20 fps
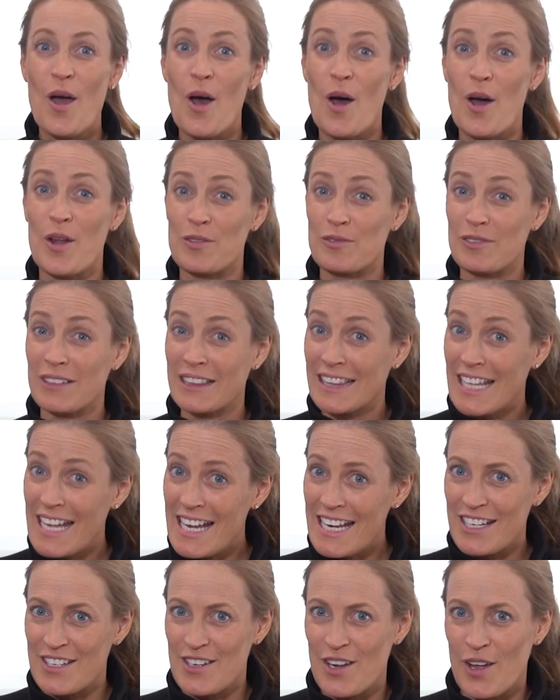On a
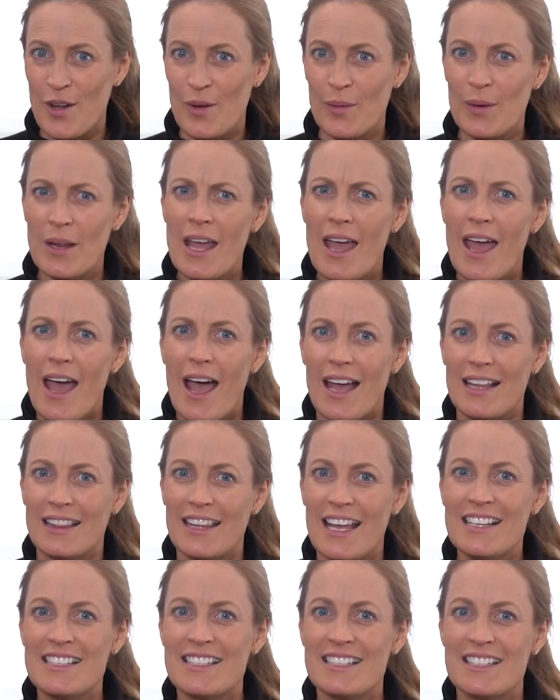related note, I'd
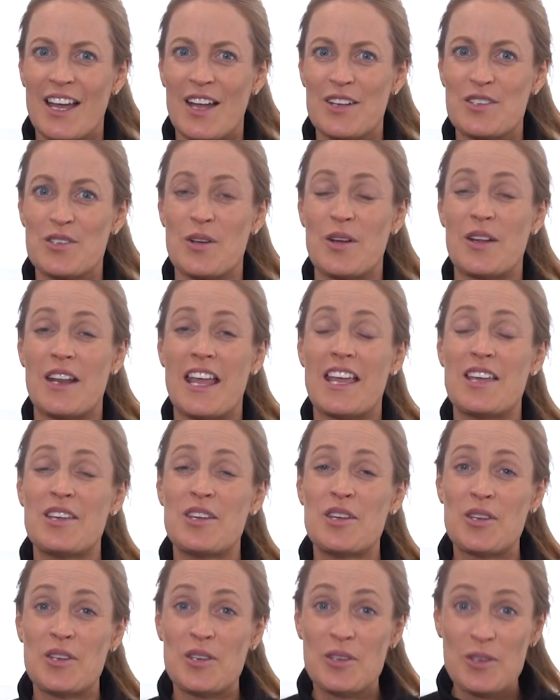like to touch on a
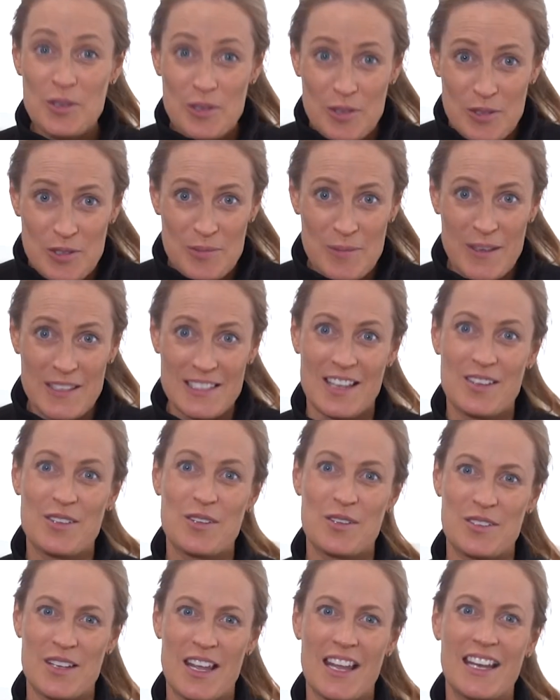huge
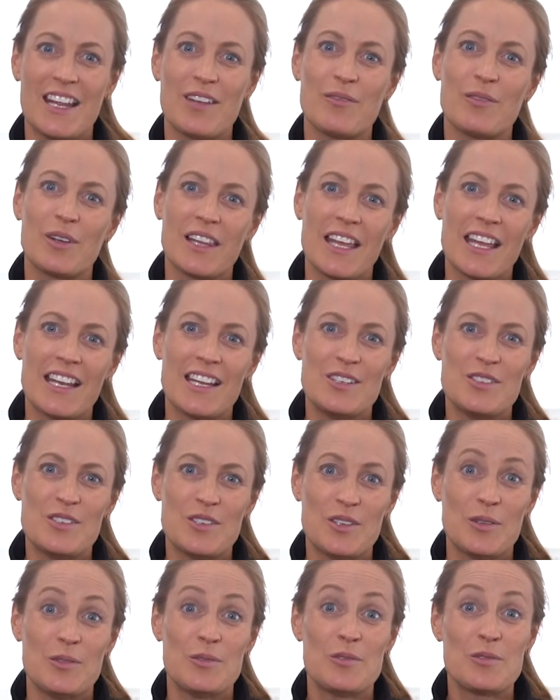misunderstanding related
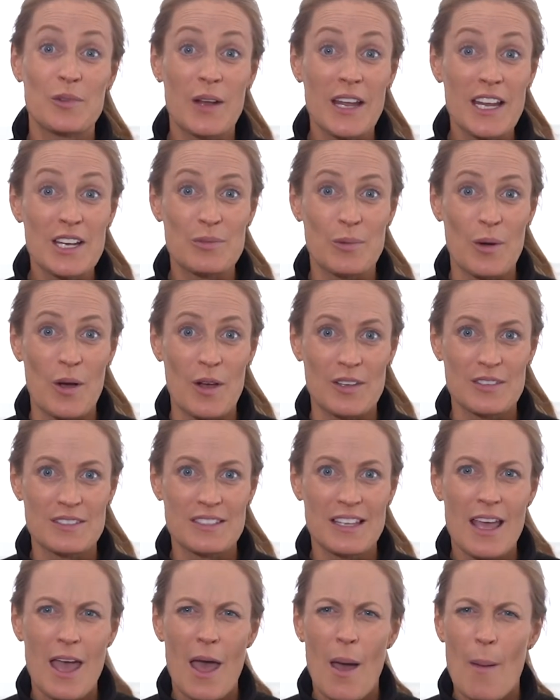to drained
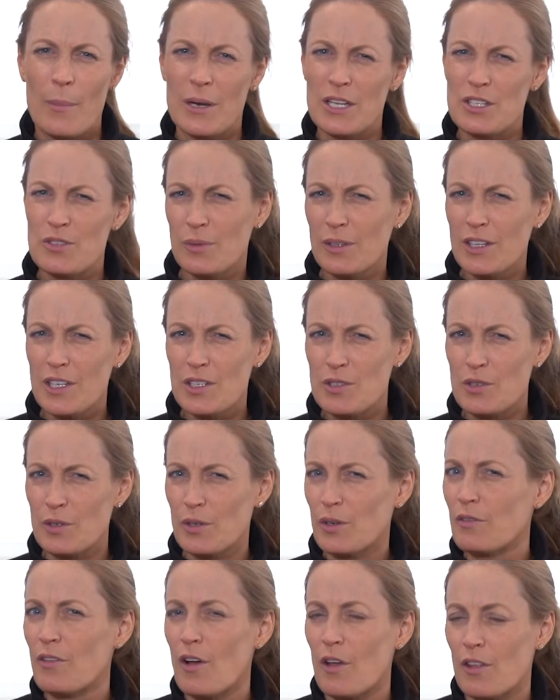walls, but it's really
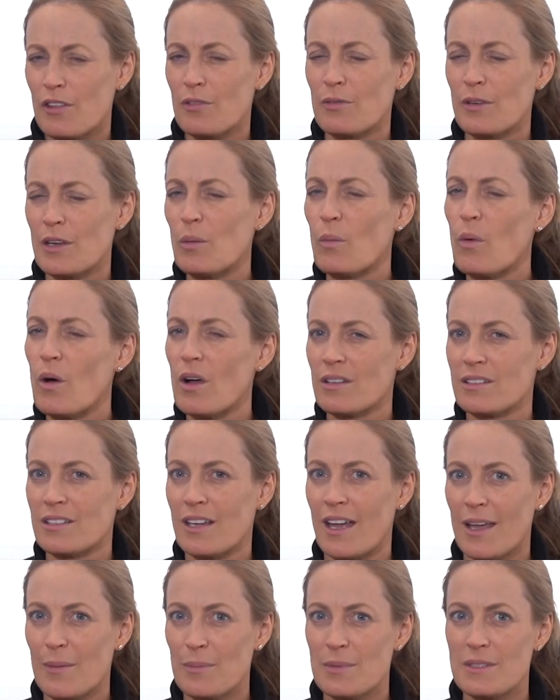true of all three wall
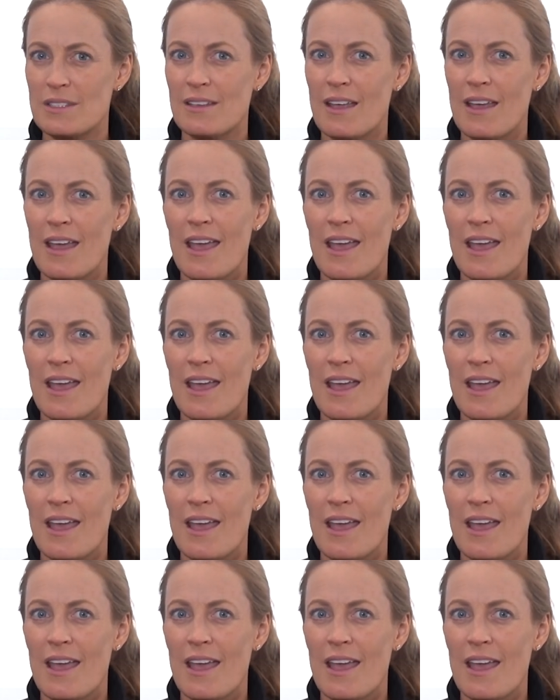types.